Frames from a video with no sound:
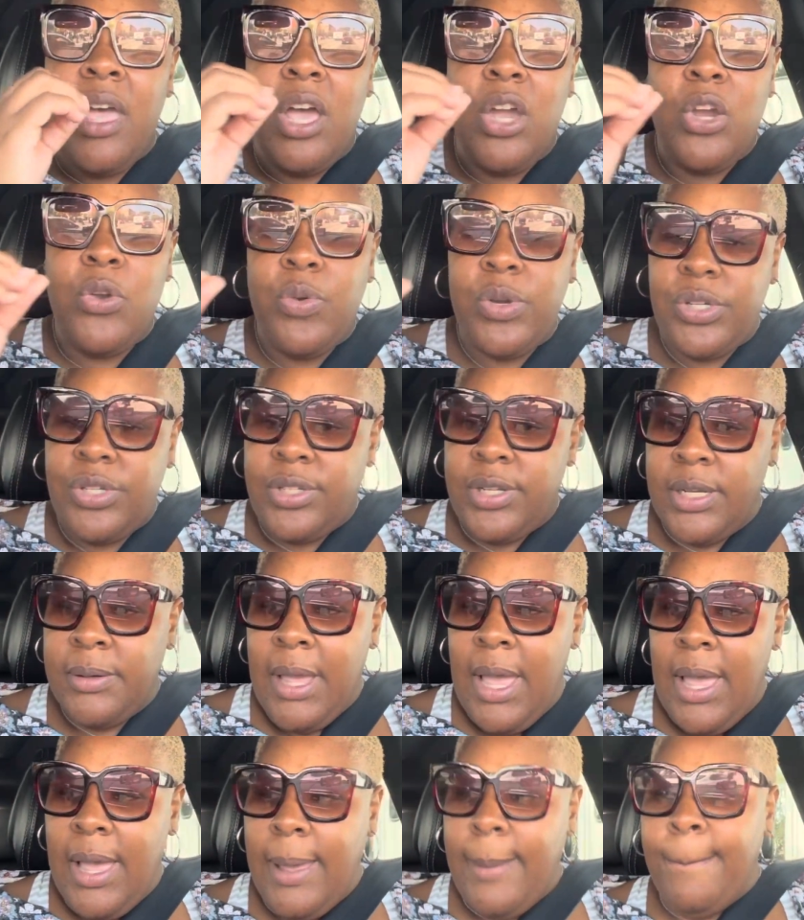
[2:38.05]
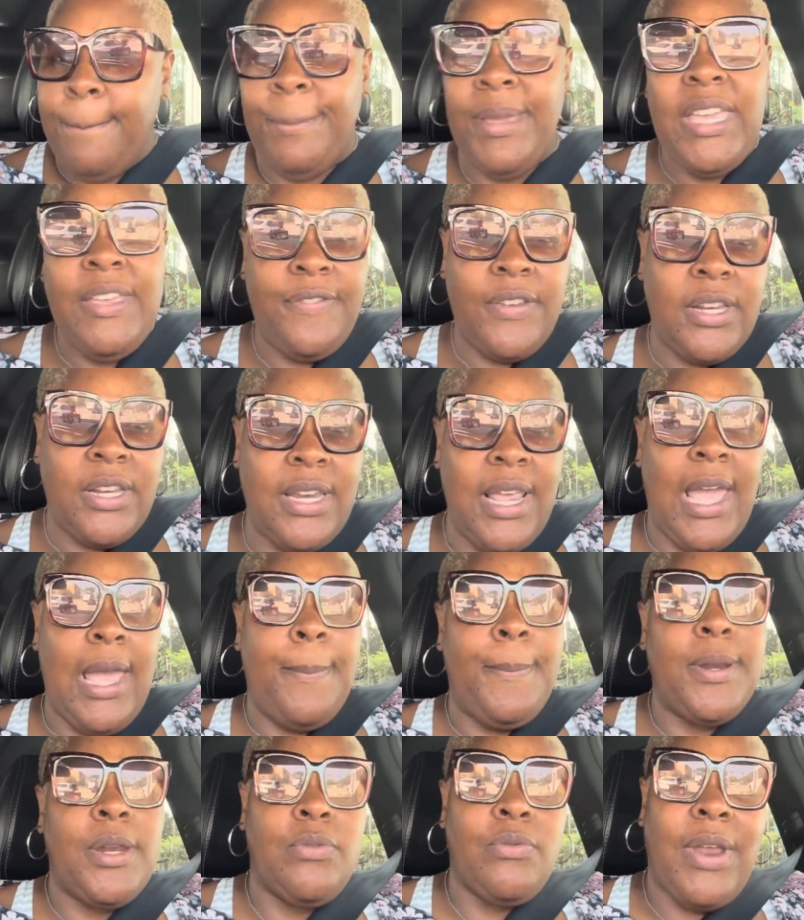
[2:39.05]
a Christian um, beefing
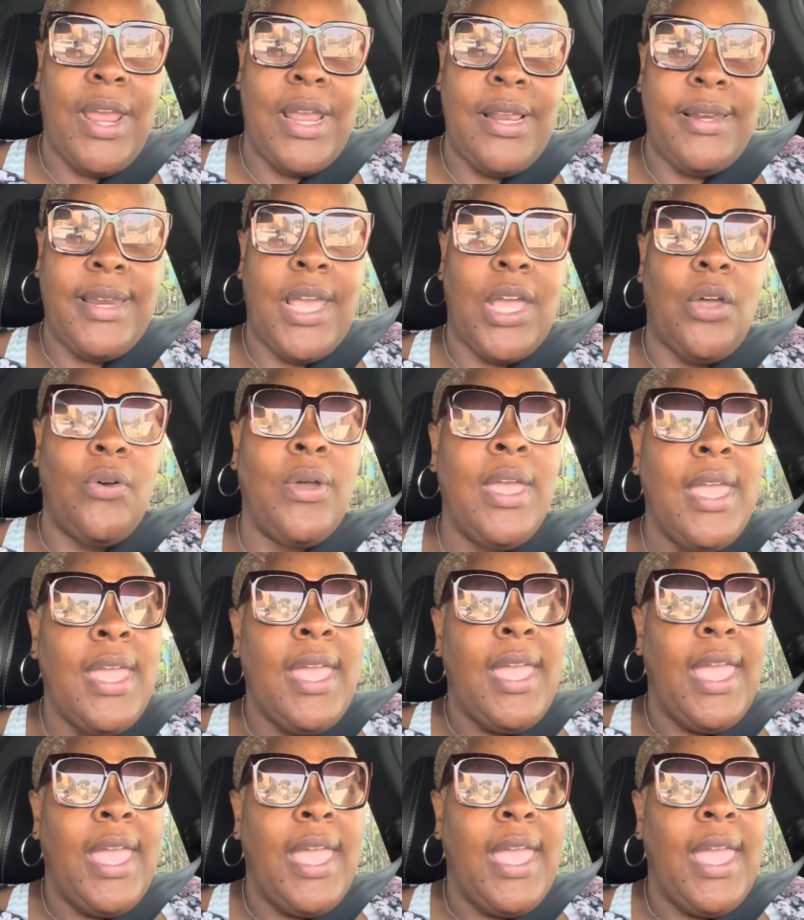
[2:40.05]
happening right now,